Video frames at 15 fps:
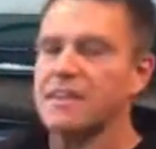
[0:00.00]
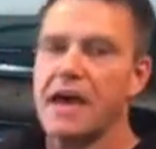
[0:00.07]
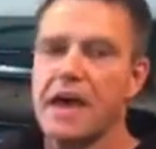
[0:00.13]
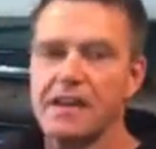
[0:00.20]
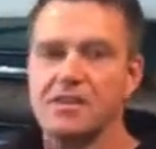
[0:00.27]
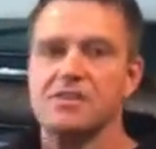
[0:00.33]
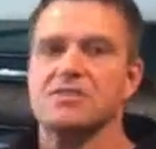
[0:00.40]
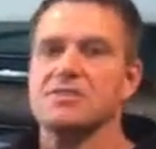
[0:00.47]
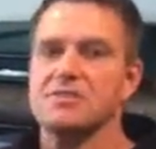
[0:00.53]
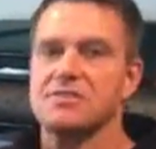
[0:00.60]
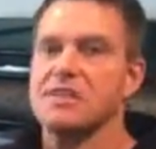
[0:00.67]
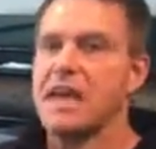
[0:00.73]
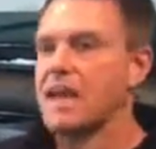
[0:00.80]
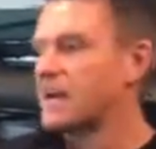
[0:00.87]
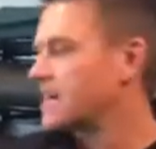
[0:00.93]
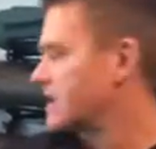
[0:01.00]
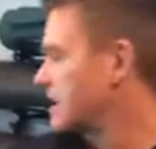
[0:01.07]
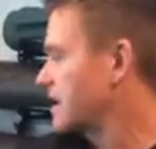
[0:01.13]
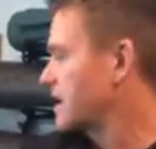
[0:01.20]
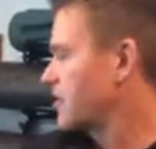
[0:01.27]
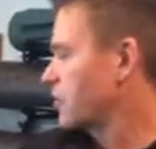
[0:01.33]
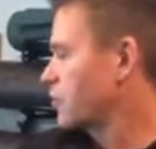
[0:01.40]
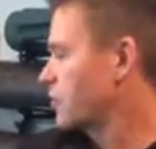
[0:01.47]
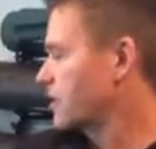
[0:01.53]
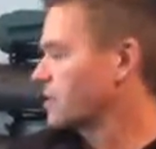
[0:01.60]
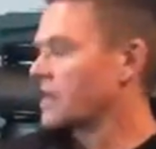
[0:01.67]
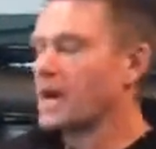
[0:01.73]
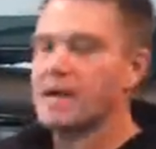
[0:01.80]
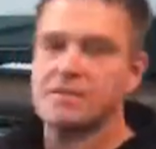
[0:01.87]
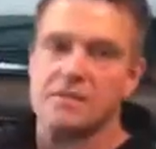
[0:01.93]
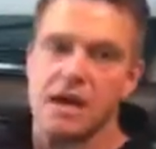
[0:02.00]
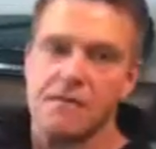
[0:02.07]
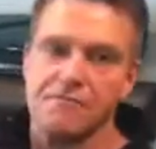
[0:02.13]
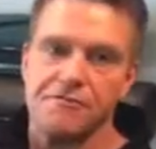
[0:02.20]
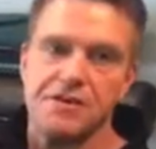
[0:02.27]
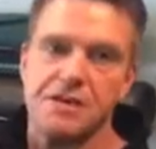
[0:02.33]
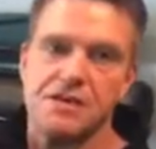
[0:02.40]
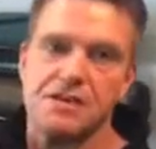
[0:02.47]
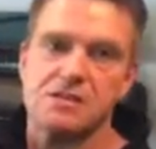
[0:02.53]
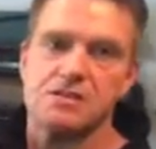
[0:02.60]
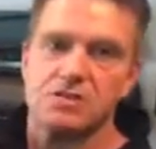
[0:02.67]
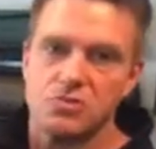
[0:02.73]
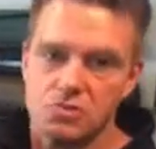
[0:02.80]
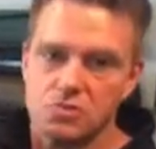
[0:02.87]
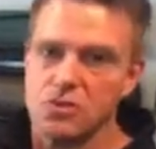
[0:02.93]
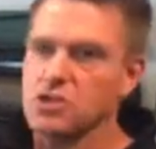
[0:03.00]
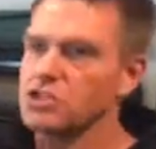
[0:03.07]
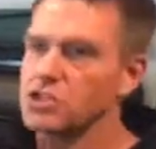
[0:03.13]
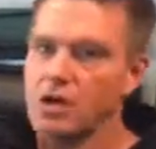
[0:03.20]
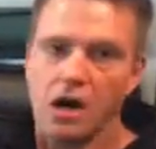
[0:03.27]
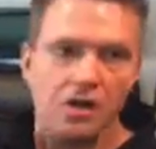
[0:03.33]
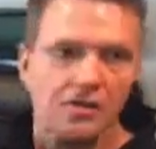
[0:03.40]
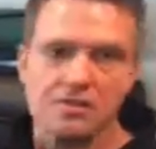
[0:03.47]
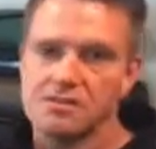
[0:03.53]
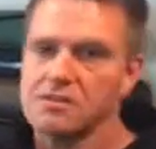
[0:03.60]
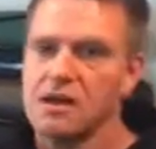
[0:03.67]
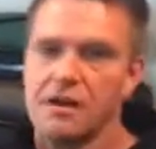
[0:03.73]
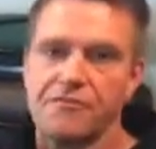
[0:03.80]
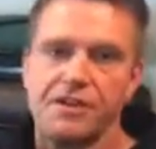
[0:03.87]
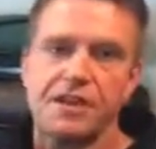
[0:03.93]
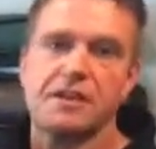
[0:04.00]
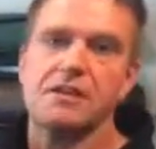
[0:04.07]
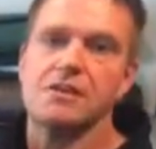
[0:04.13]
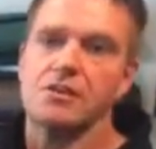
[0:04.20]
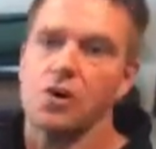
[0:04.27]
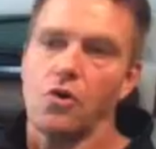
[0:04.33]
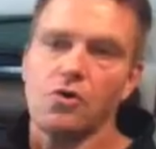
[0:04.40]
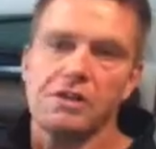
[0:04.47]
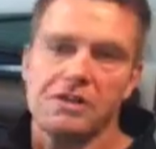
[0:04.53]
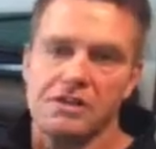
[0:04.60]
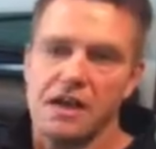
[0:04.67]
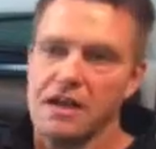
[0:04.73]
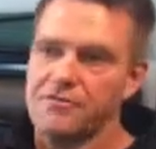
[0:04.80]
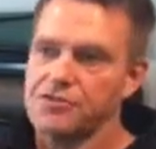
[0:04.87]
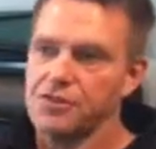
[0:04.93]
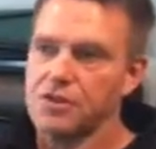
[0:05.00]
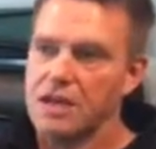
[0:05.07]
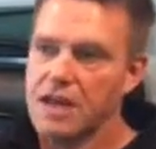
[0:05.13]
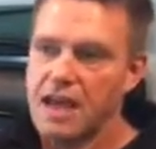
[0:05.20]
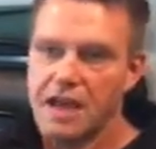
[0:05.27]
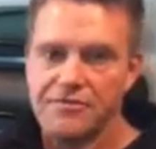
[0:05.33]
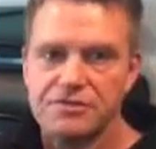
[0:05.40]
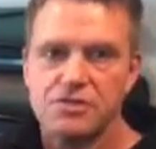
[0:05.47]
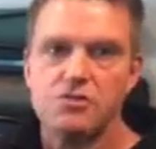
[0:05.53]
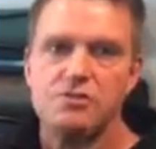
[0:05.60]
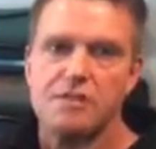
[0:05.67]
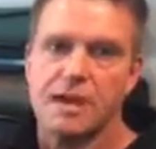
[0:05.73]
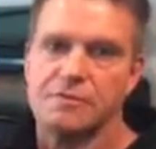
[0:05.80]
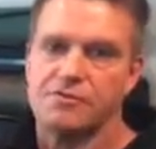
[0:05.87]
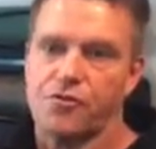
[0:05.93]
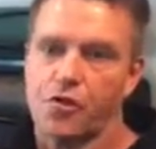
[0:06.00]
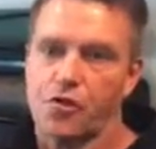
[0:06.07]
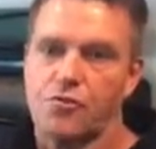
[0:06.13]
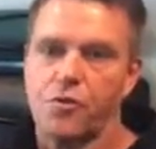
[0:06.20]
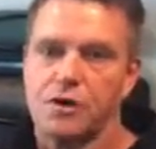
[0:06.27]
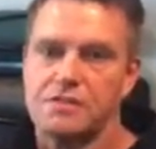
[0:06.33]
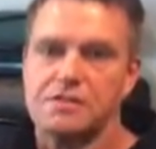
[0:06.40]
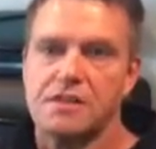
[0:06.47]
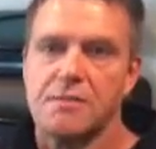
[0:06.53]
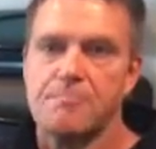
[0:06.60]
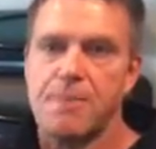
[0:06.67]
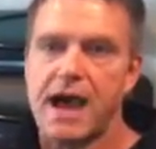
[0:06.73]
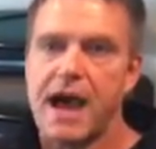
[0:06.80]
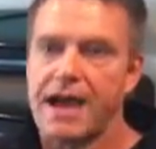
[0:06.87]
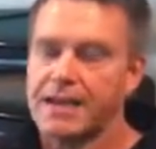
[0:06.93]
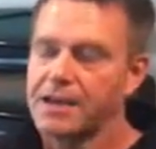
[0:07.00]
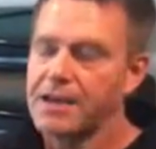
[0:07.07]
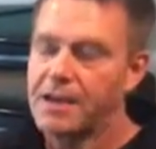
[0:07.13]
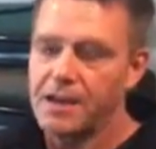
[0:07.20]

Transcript: That is insanity. Realize that fitness, nutrition, all this stuff, any goal in life, you're going to have 2 steps forward, 1 step back.